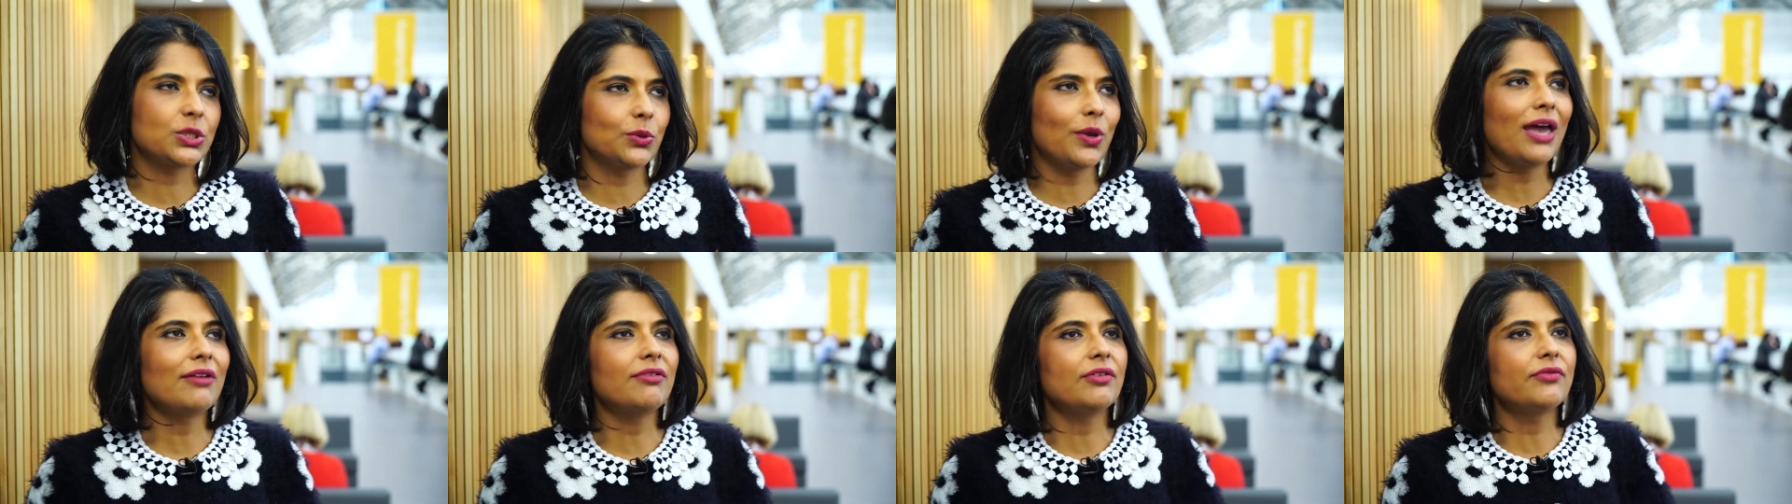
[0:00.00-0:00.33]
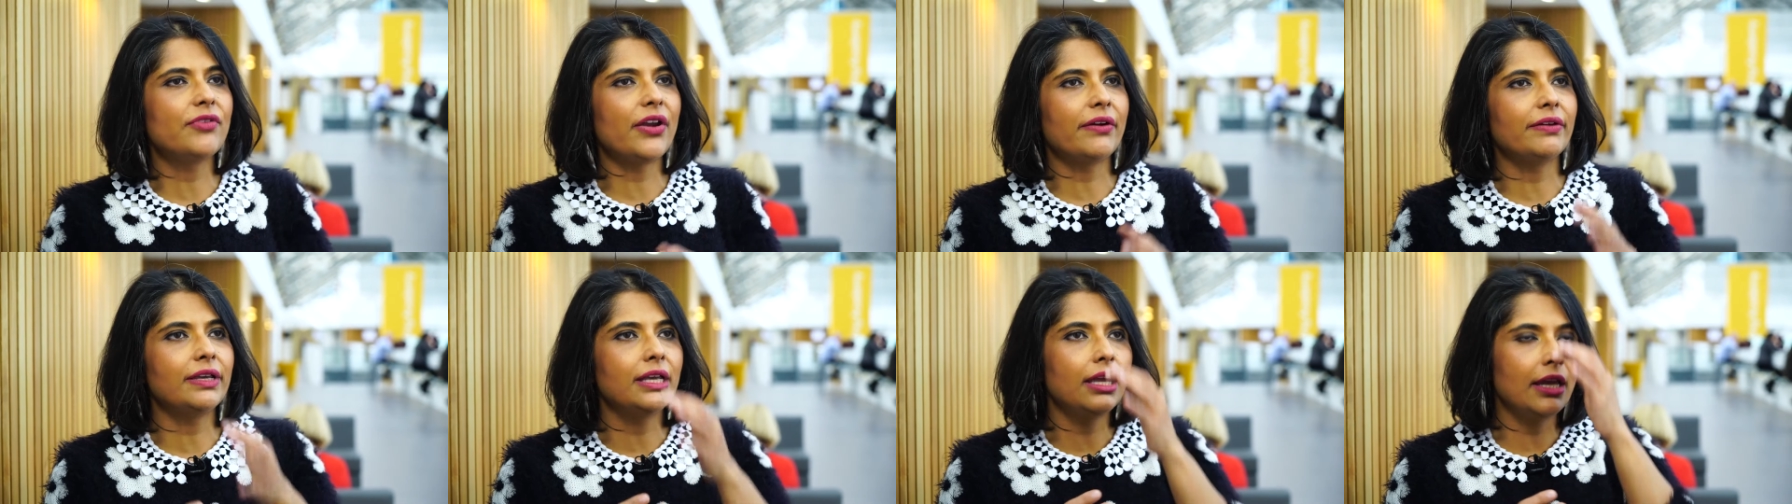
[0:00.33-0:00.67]
We have a
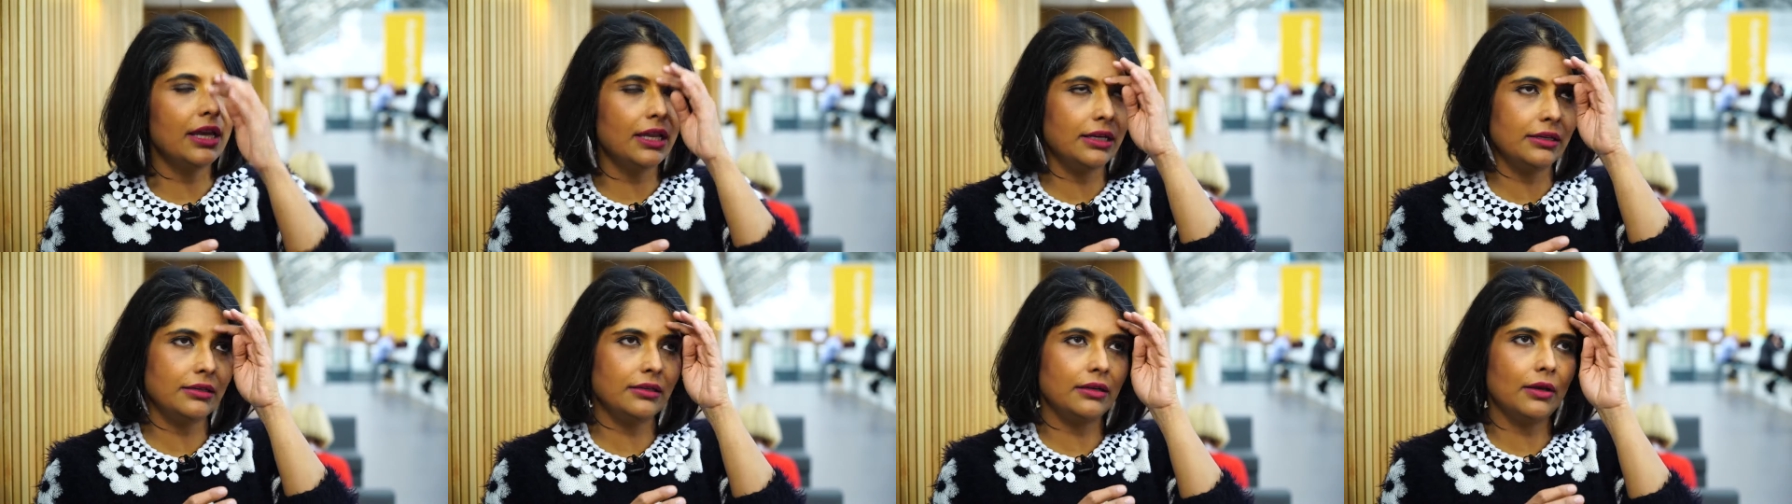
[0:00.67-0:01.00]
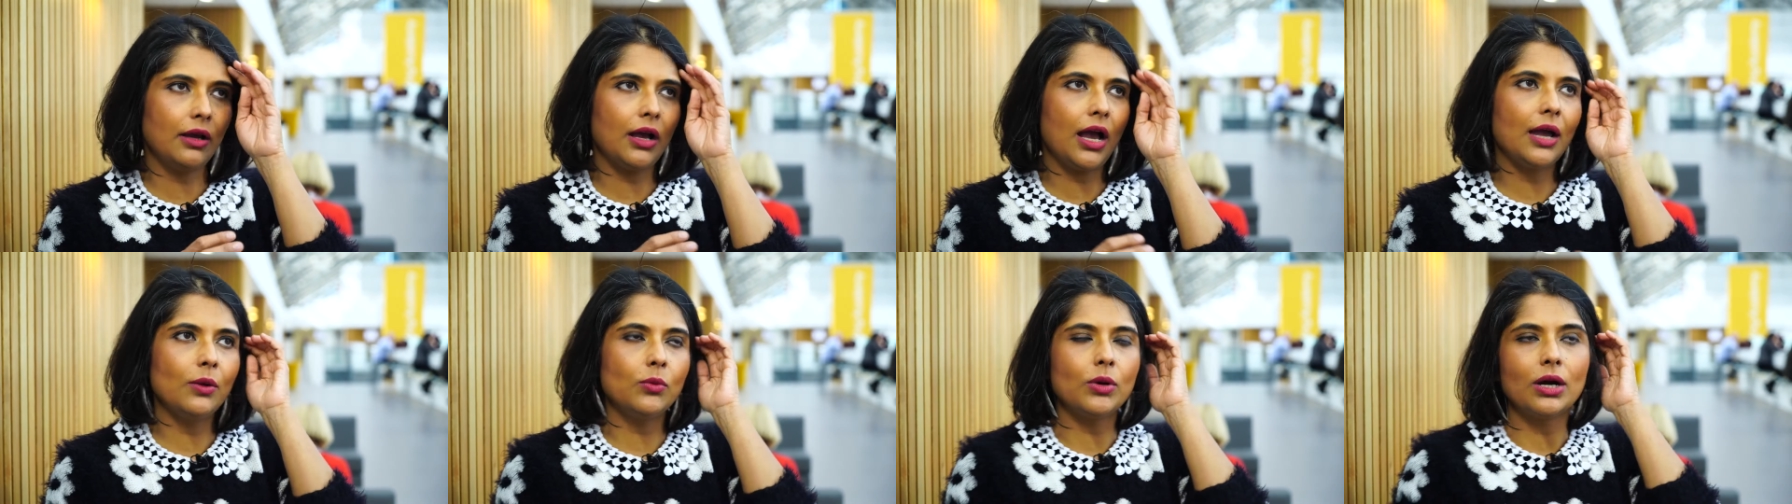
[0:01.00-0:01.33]
very, in
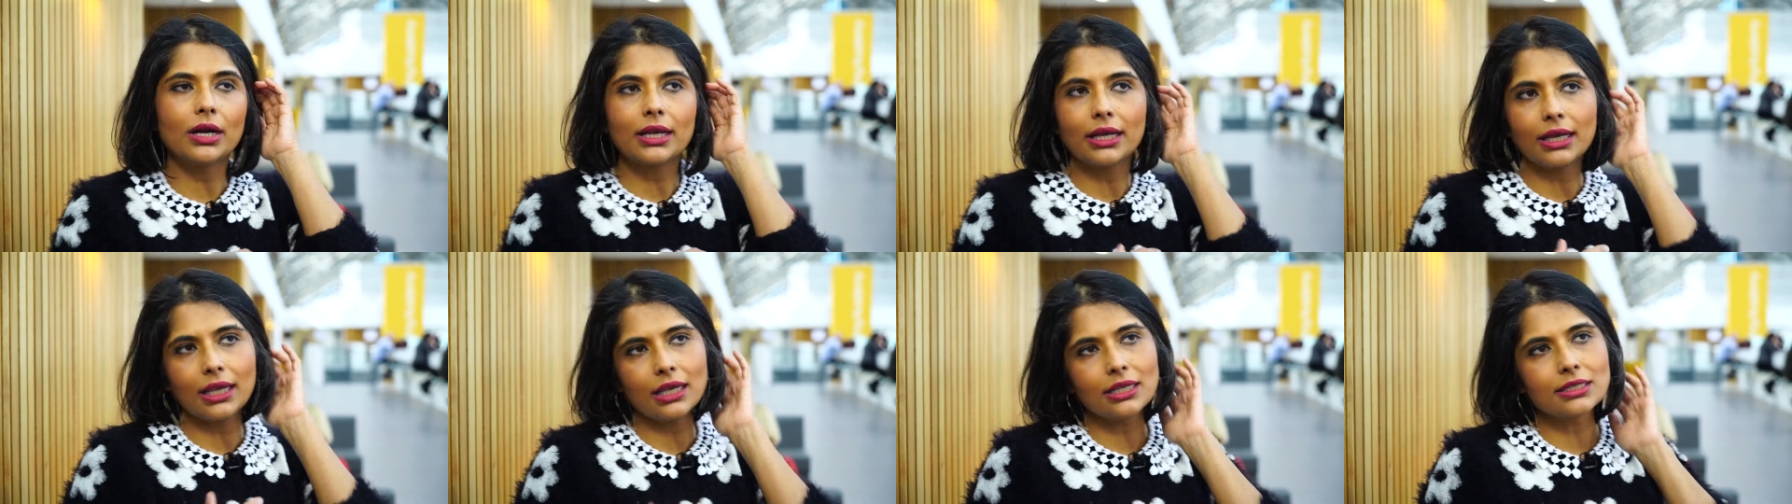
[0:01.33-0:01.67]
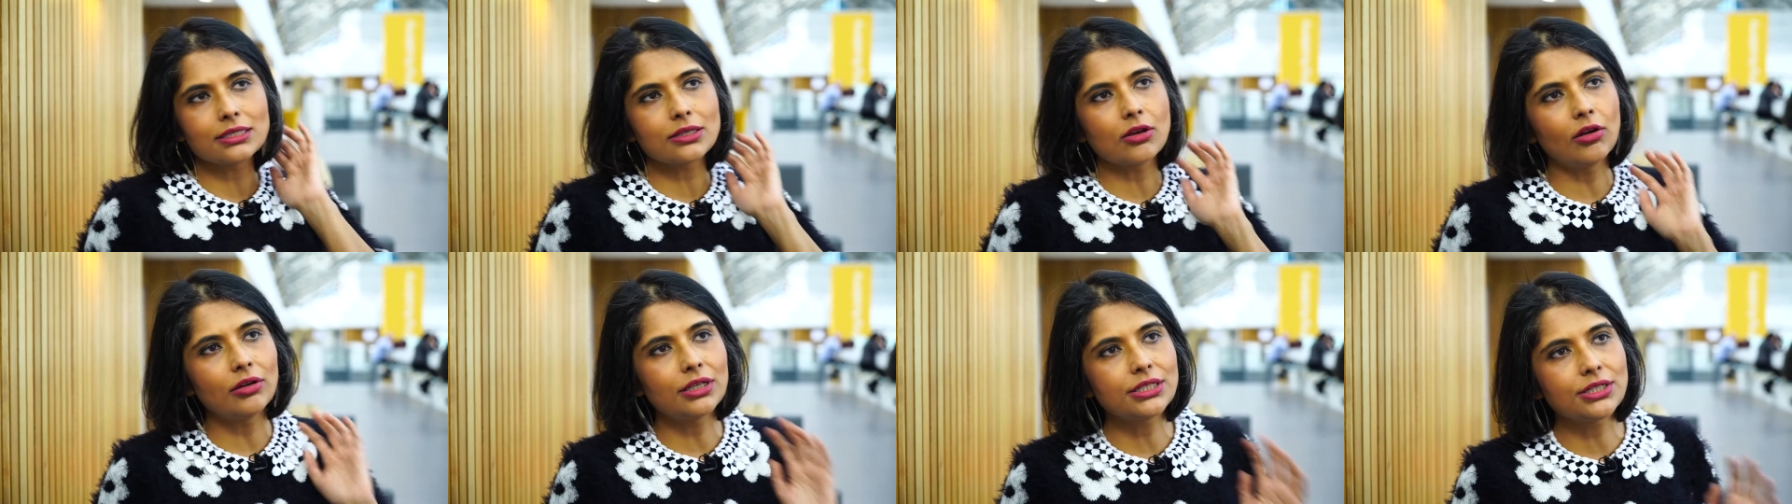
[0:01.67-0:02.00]
I work at
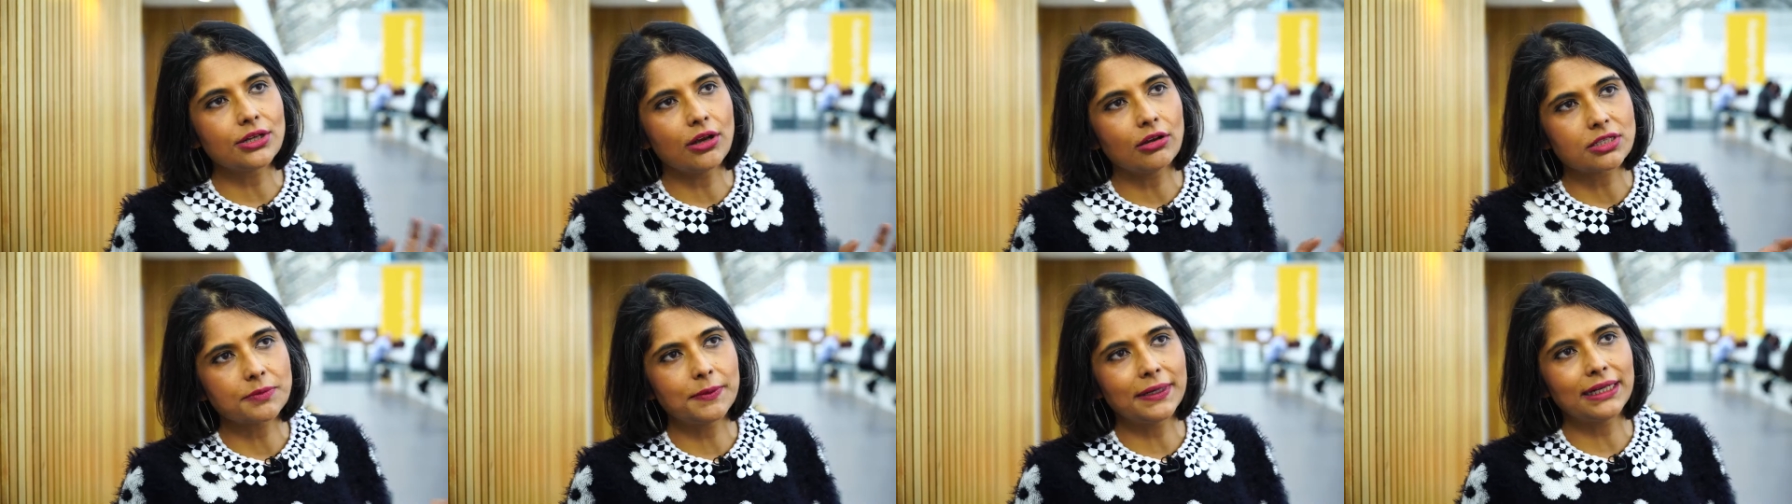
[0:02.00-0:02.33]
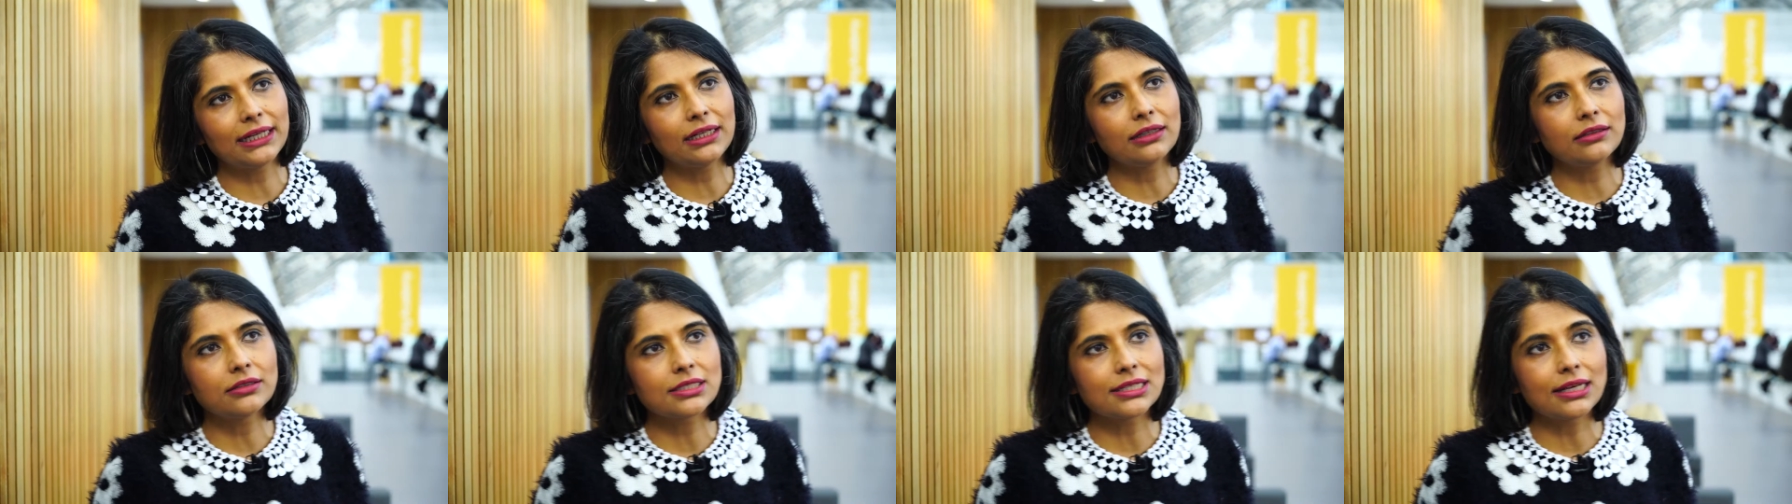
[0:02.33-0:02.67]
King's College
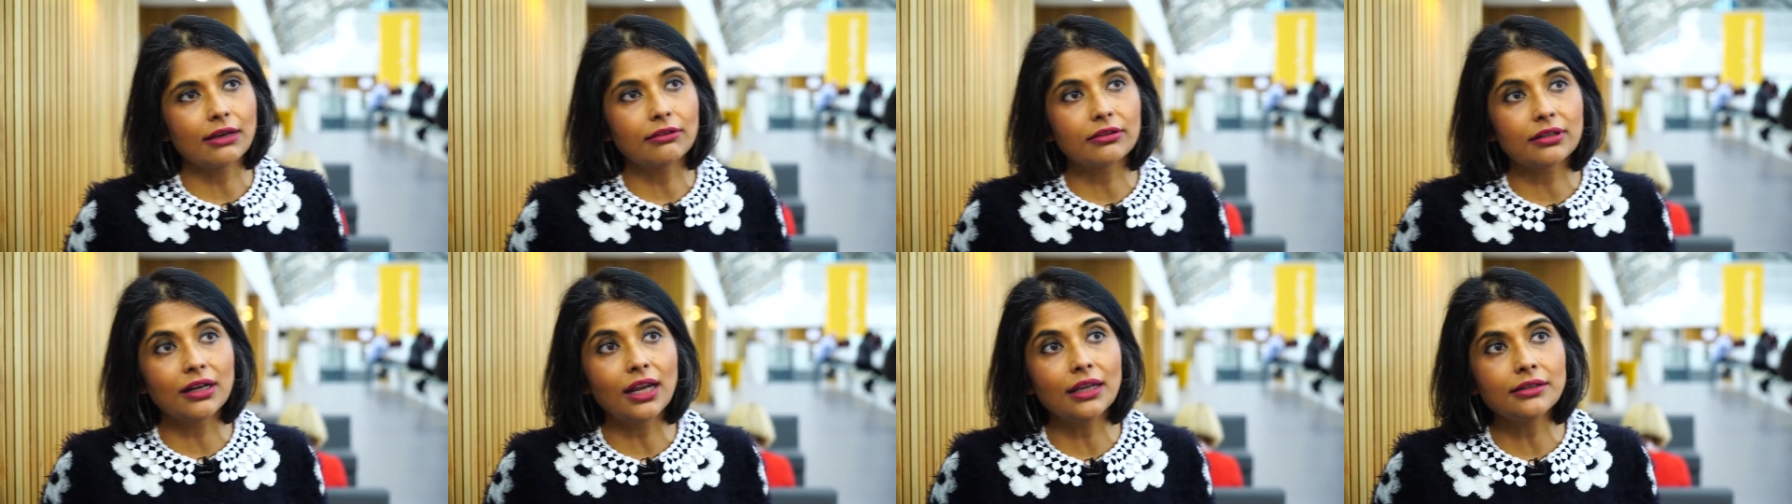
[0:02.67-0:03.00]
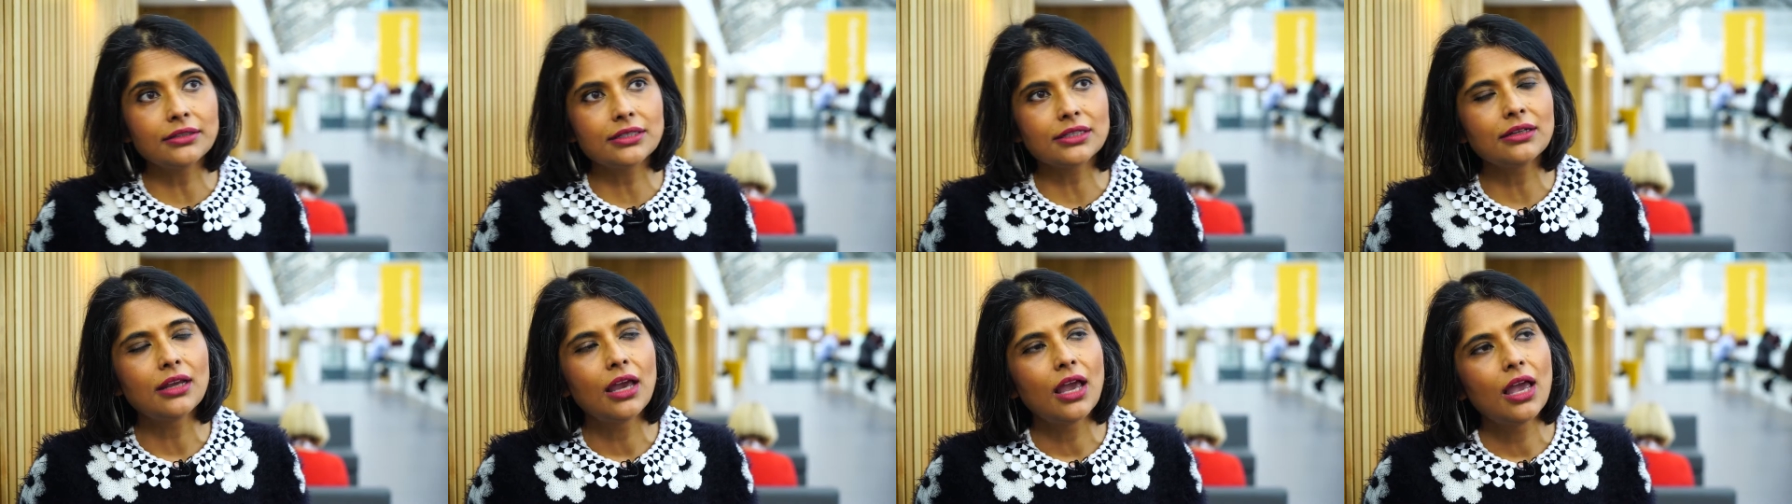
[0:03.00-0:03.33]
Hospital in South
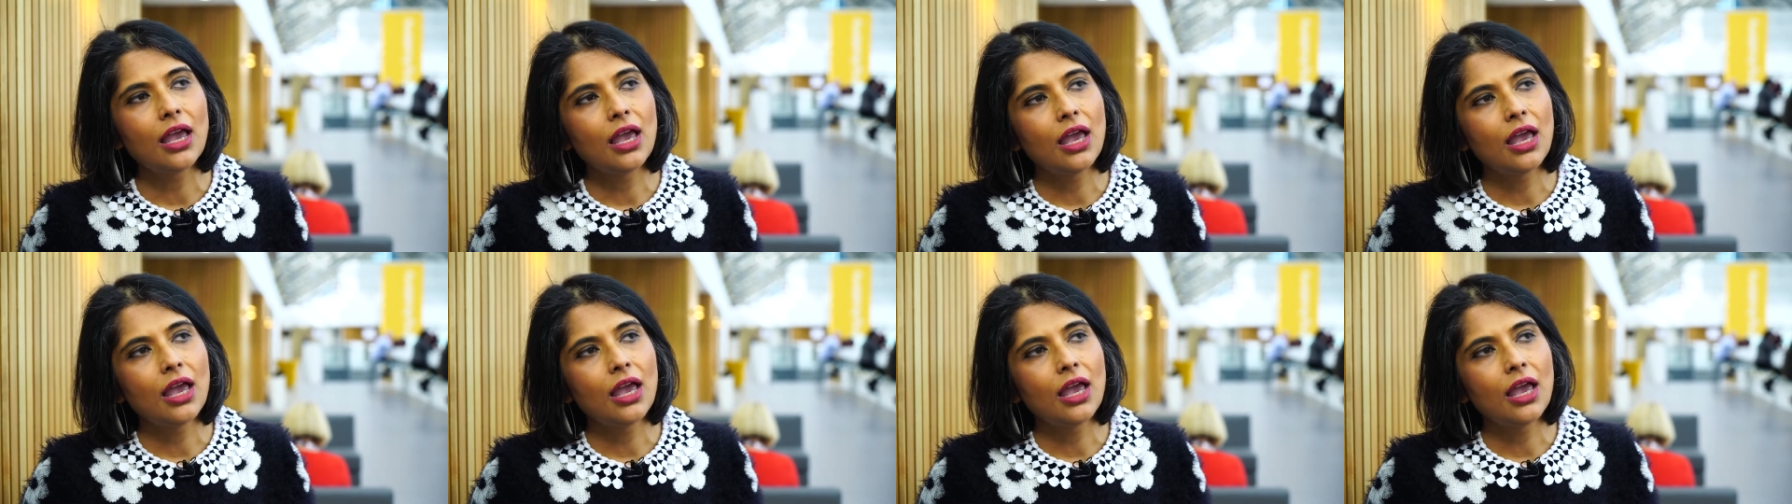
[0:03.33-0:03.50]
London.